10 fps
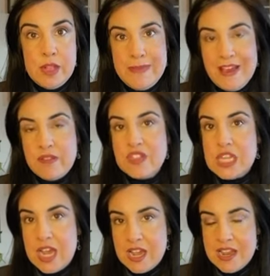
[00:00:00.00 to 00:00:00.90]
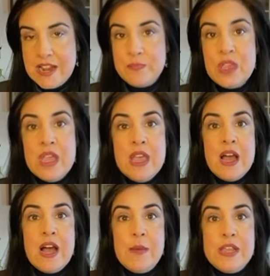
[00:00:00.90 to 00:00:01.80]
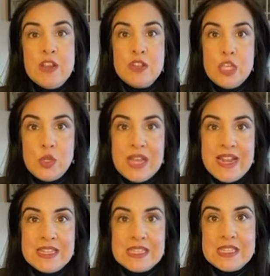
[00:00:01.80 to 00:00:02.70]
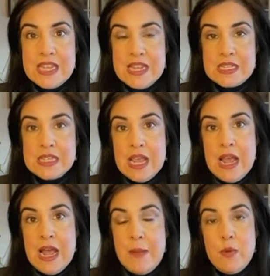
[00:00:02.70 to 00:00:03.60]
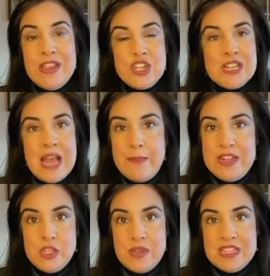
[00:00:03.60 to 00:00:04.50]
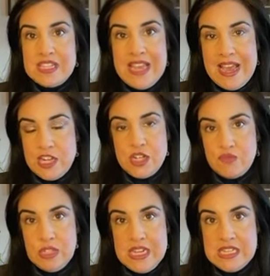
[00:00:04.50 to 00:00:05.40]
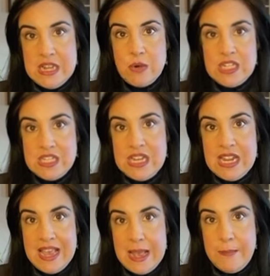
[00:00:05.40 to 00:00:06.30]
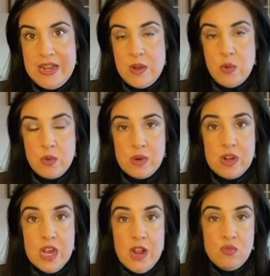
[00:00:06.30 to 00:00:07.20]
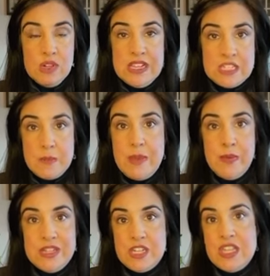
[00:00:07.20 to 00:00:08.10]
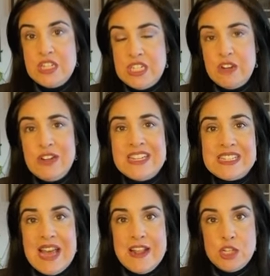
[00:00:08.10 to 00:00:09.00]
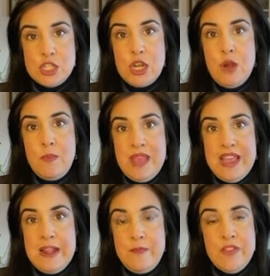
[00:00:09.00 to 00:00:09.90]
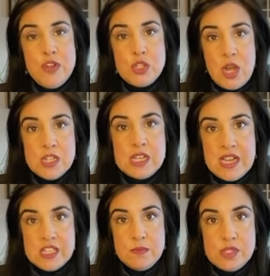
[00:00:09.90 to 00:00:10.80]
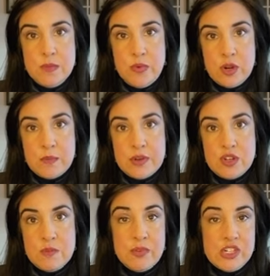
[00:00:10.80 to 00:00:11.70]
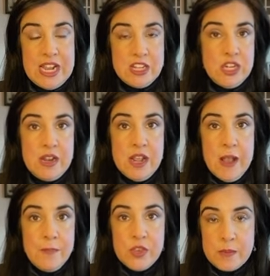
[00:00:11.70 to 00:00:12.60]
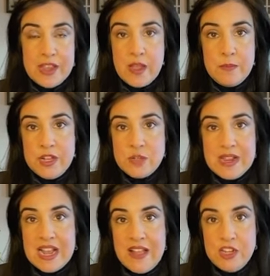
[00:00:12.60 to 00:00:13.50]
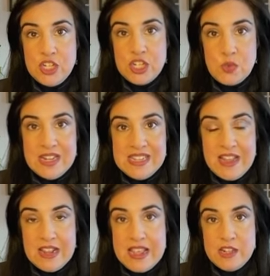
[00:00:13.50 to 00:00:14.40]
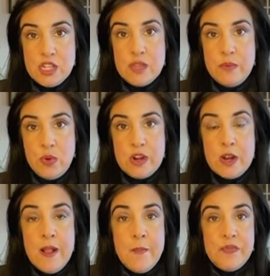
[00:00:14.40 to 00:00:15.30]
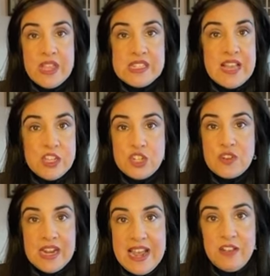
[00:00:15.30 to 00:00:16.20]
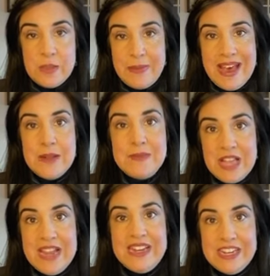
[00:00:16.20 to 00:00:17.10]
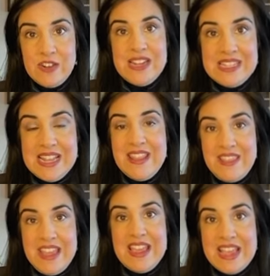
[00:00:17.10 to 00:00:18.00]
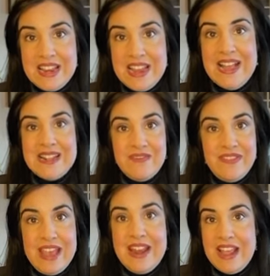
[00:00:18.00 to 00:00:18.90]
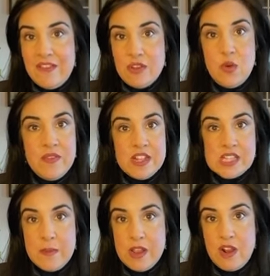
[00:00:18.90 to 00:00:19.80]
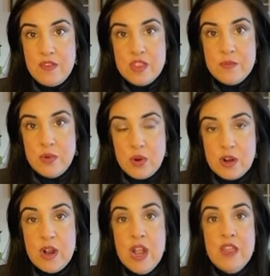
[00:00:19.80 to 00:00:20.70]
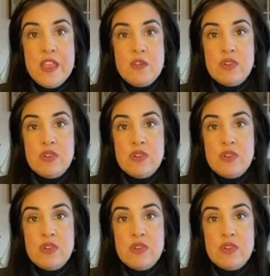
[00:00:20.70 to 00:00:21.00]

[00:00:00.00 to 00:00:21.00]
amount of time here in the United States. But we should not be doing this catch and release that we're seeing happening, where we're releasing people into the interior. It has gotten so bad that if you talk to Customs and Border Protection, and look, a bunch of my colleagues just went down again to the border, they tell us straight out, the bottom line here is that they cannot vet everyone that's coming over the border. They are